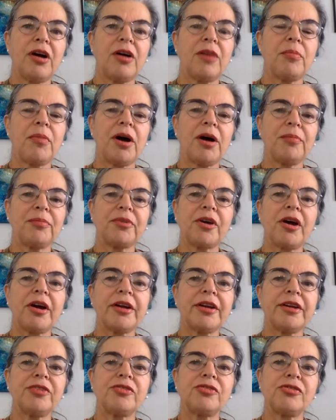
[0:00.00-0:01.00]
I'm
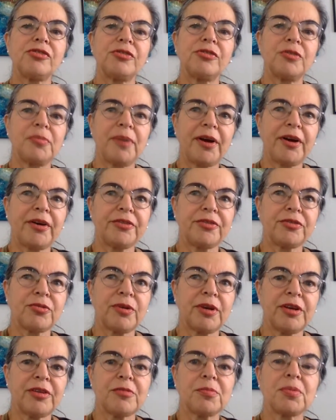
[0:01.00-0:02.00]
talking to you about
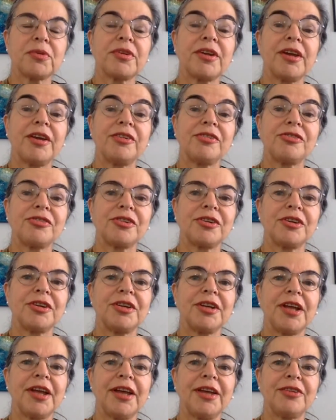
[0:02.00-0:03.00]
transportation,
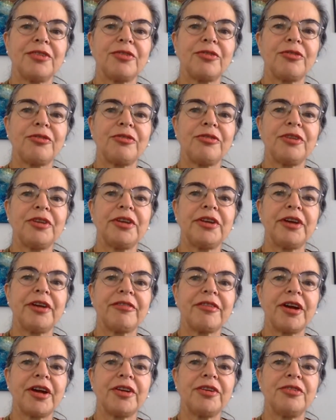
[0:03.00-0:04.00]
and you'll see
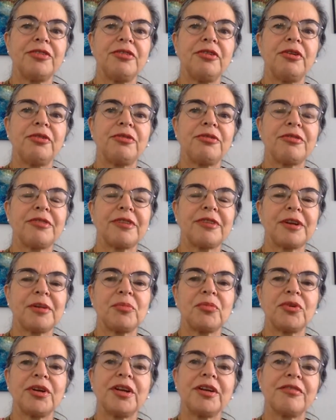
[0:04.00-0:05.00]
I've got notes that
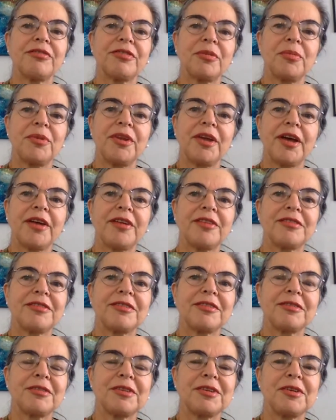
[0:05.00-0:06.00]
I'm reading from, and that's
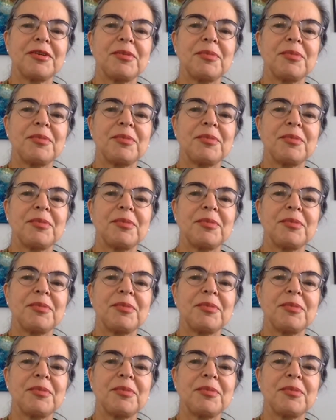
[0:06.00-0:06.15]
just,